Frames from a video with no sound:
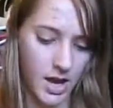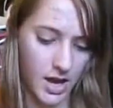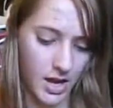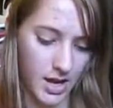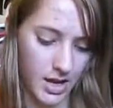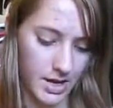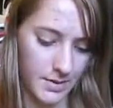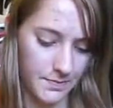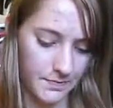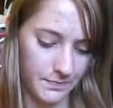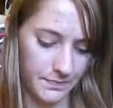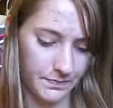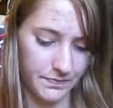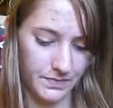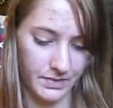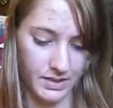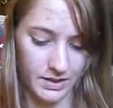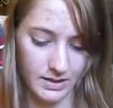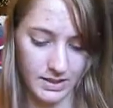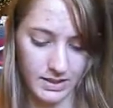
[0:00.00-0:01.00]
Um,
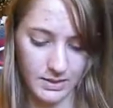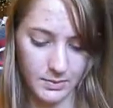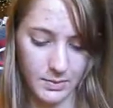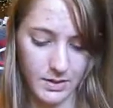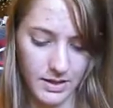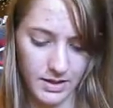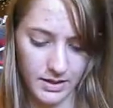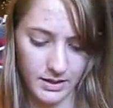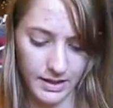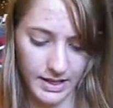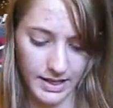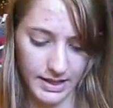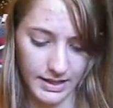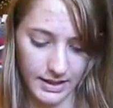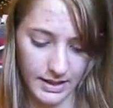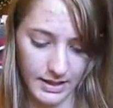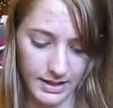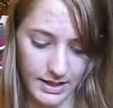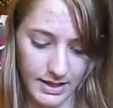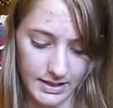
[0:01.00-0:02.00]
this one, like,
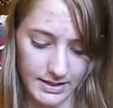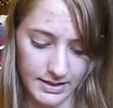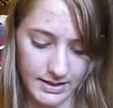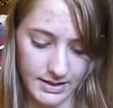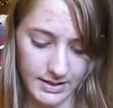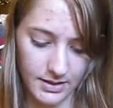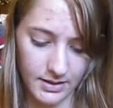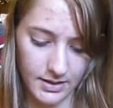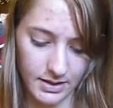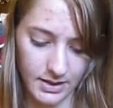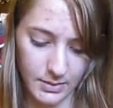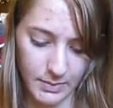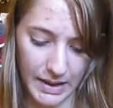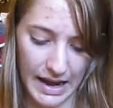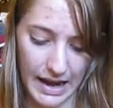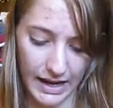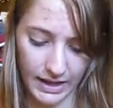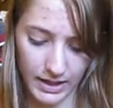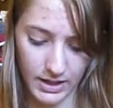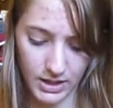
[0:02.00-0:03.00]
it's still in the
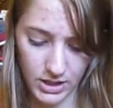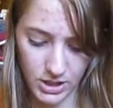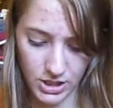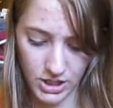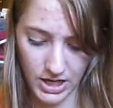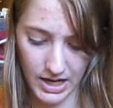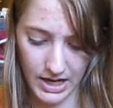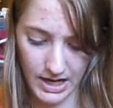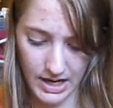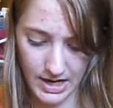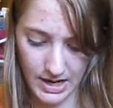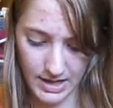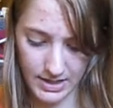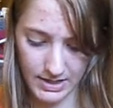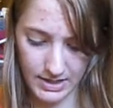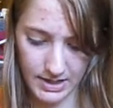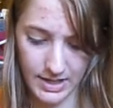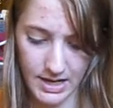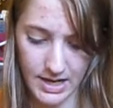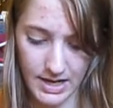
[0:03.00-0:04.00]
package,
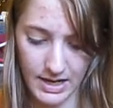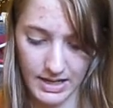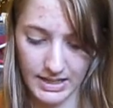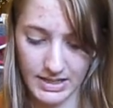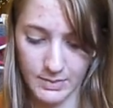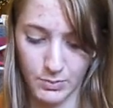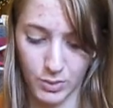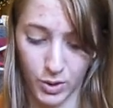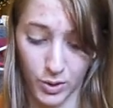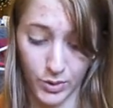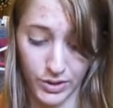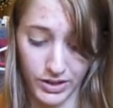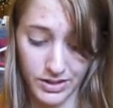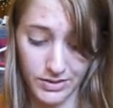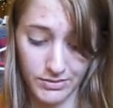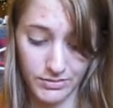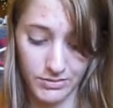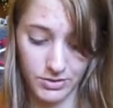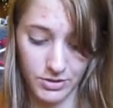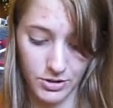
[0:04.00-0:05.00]
and it's
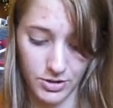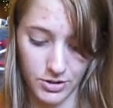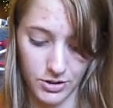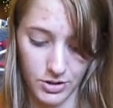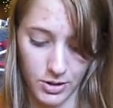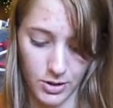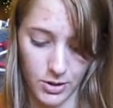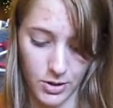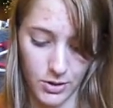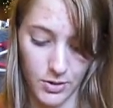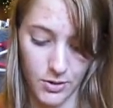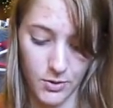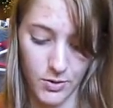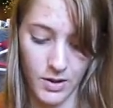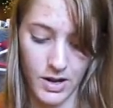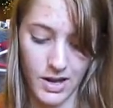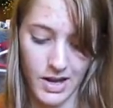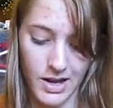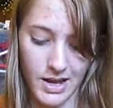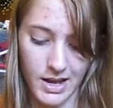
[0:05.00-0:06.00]
broken,
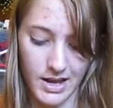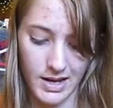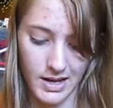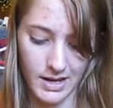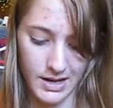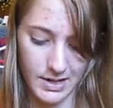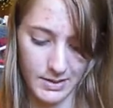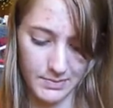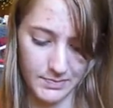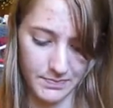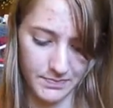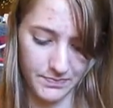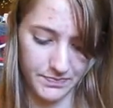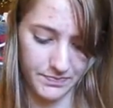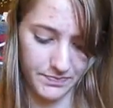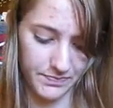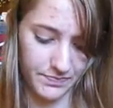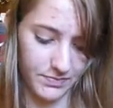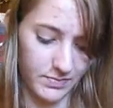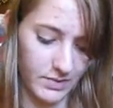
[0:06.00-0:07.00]
so um,
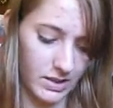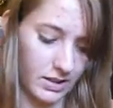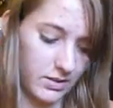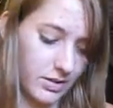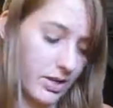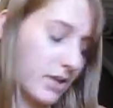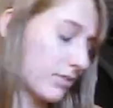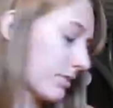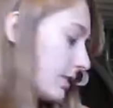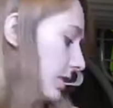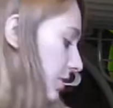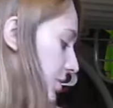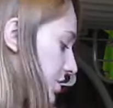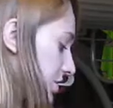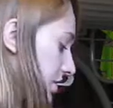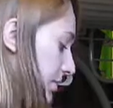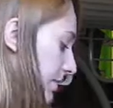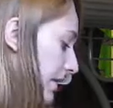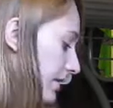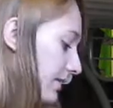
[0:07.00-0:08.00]
I'm not really
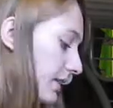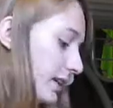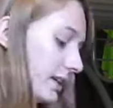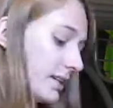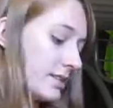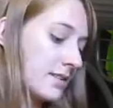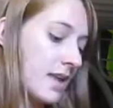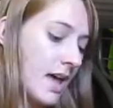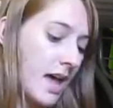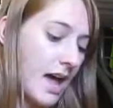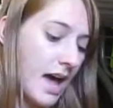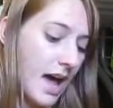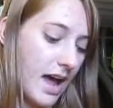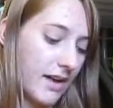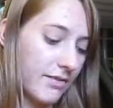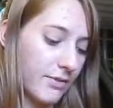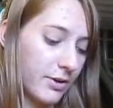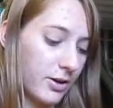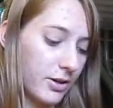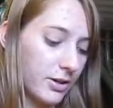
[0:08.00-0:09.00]
sure about these.
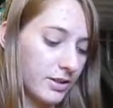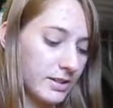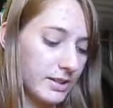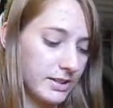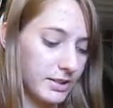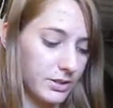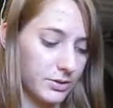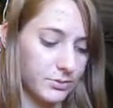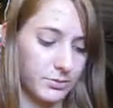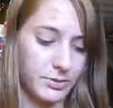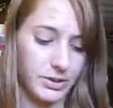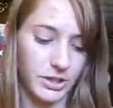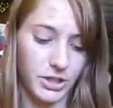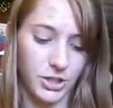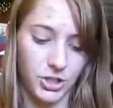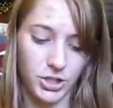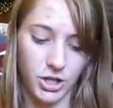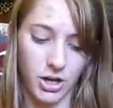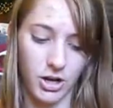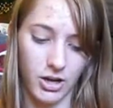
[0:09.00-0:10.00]
I've heard that they're really
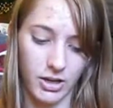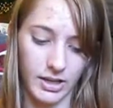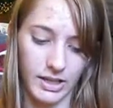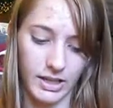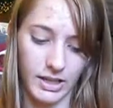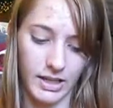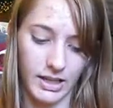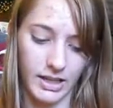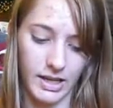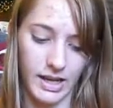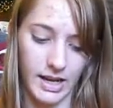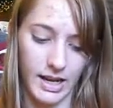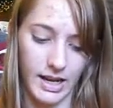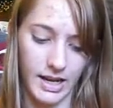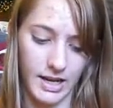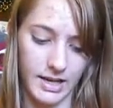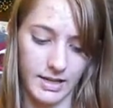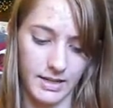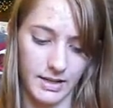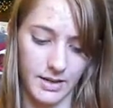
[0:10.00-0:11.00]
chalky
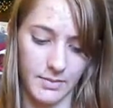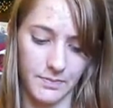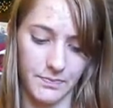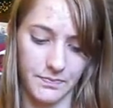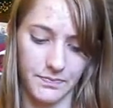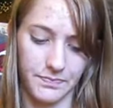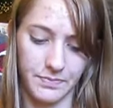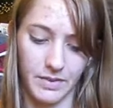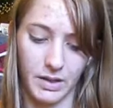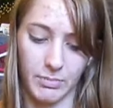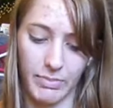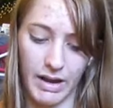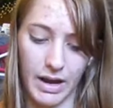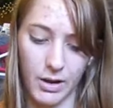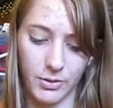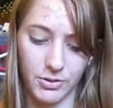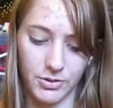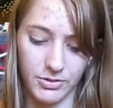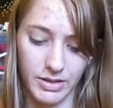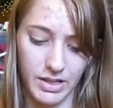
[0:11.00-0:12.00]
and um,
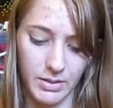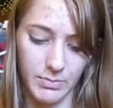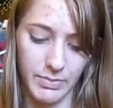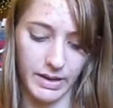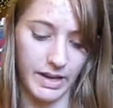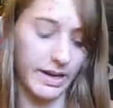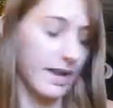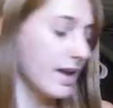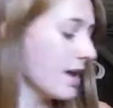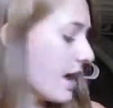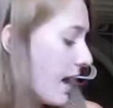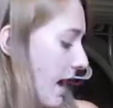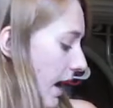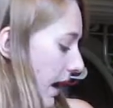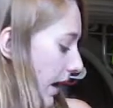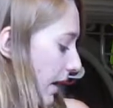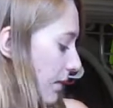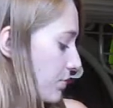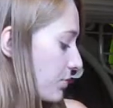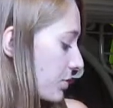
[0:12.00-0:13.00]
powdery, but
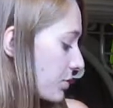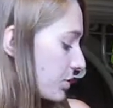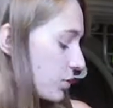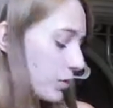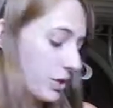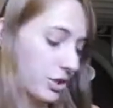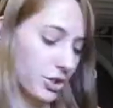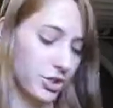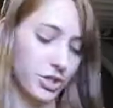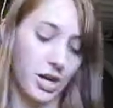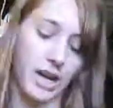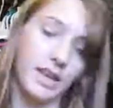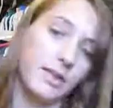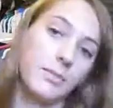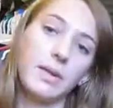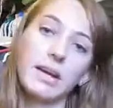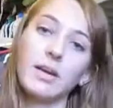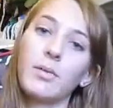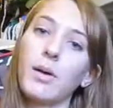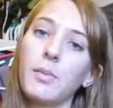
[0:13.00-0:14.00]
I'm just going to try
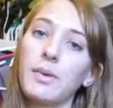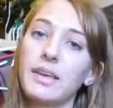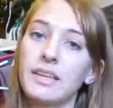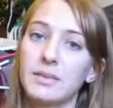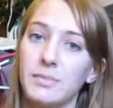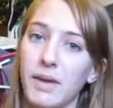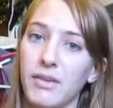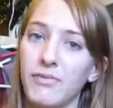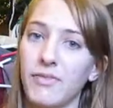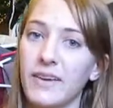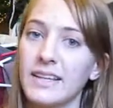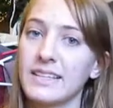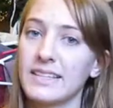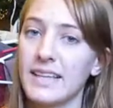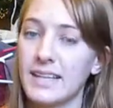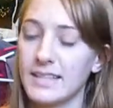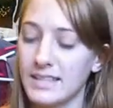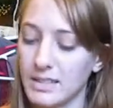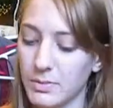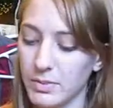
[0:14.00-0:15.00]
them anyway because my face
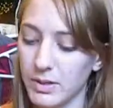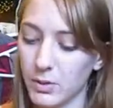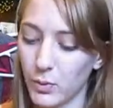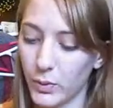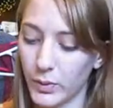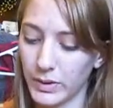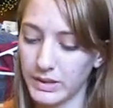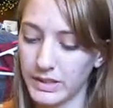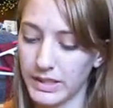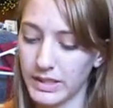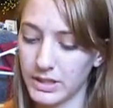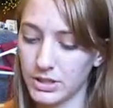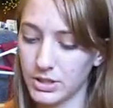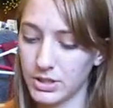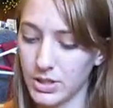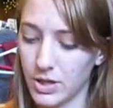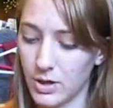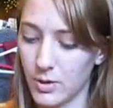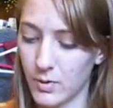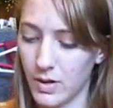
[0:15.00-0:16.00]
tends to be oily,
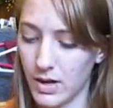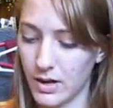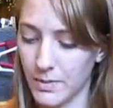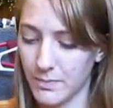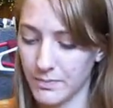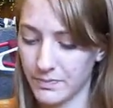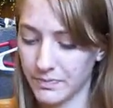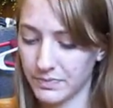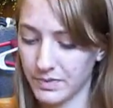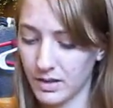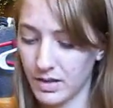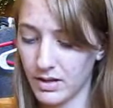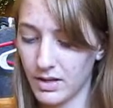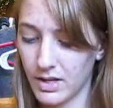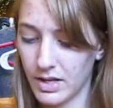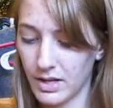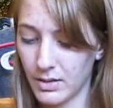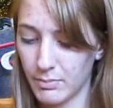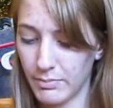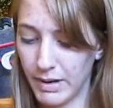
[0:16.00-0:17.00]
so um,
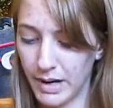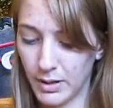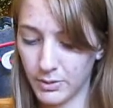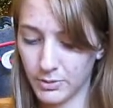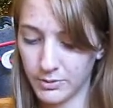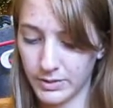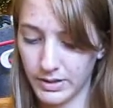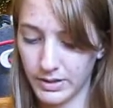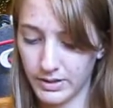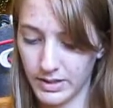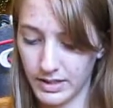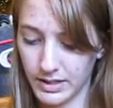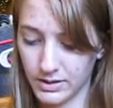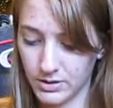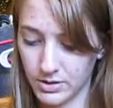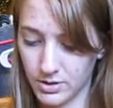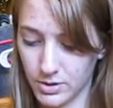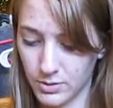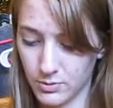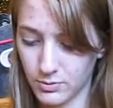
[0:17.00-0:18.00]
powdery
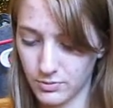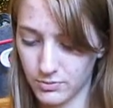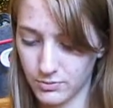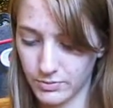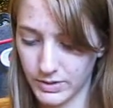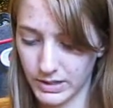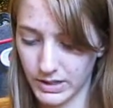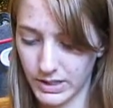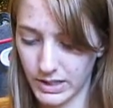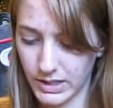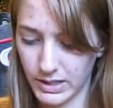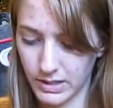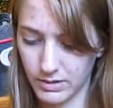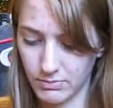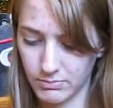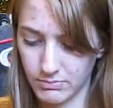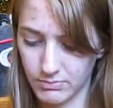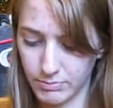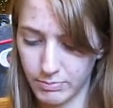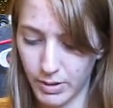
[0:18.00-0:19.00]
things don't really
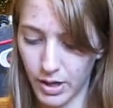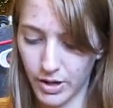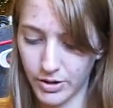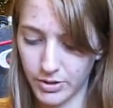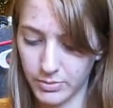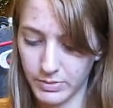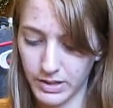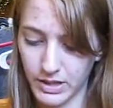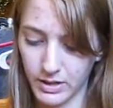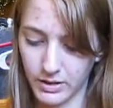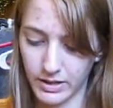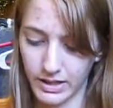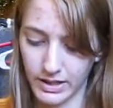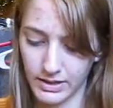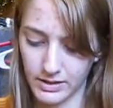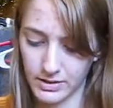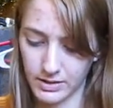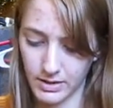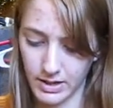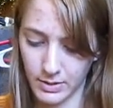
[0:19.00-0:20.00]
bother me.
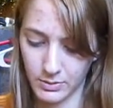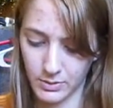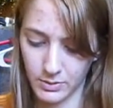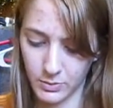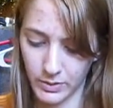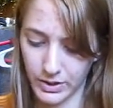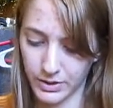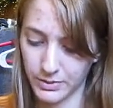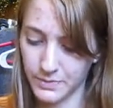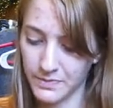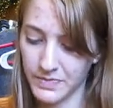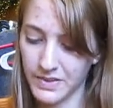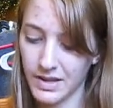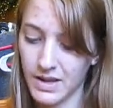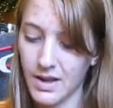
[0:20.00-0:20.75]
Okay, so that was weird.